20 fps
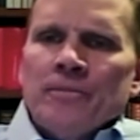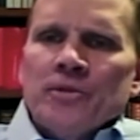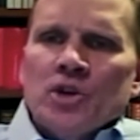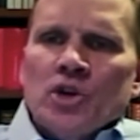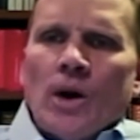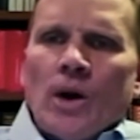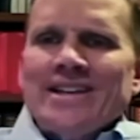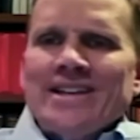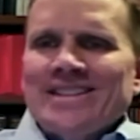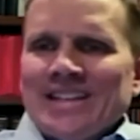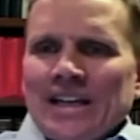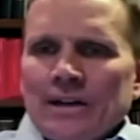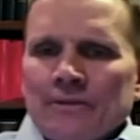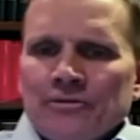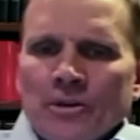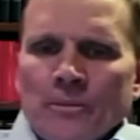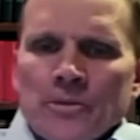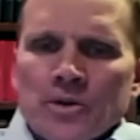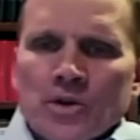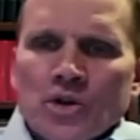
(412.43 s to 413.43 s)
Christ said
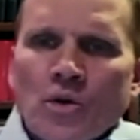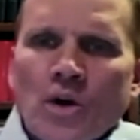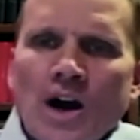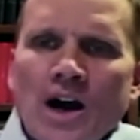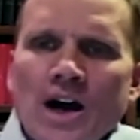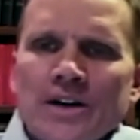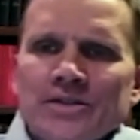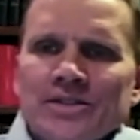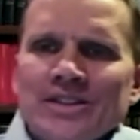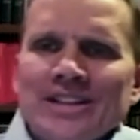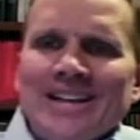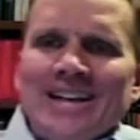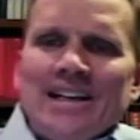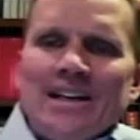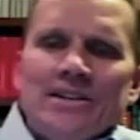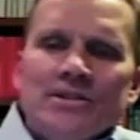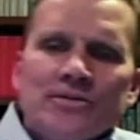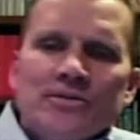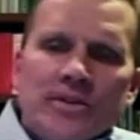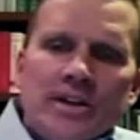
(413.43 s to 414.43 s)
from the cross, it
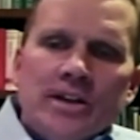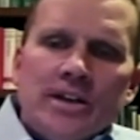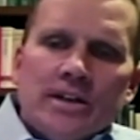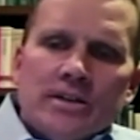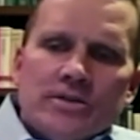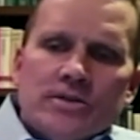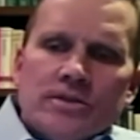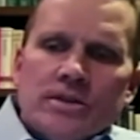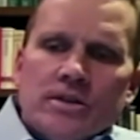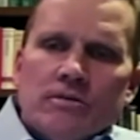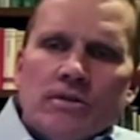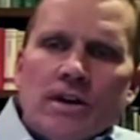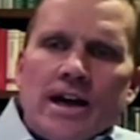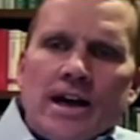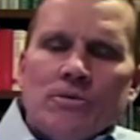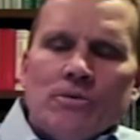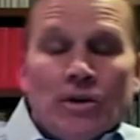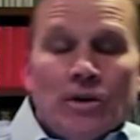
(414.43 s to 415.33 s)
is finished, right?